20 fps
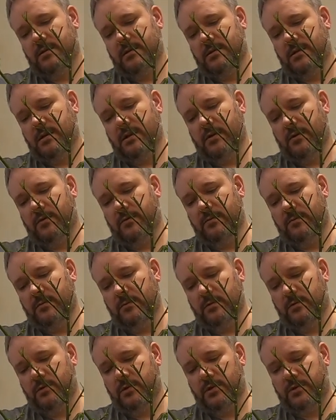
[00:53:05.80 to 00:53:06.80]
So
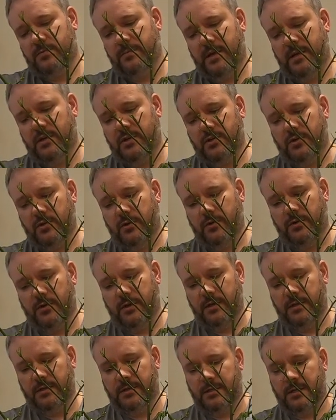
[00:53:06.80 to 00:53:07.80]
we'll just make sure
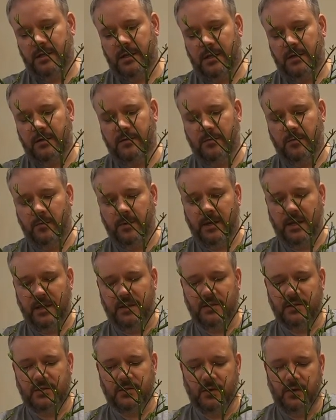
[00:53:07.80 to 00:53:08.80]
that uh, we
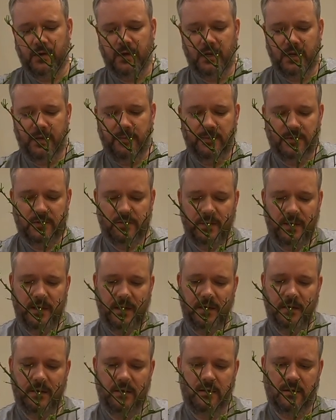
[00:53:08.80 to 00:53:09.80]
get the soil in
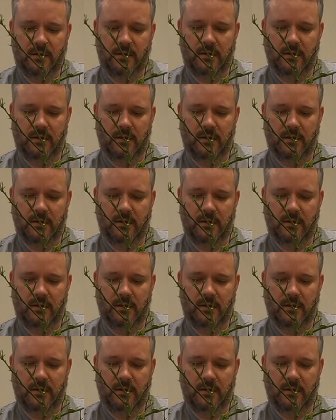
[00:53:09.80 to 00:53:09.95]
between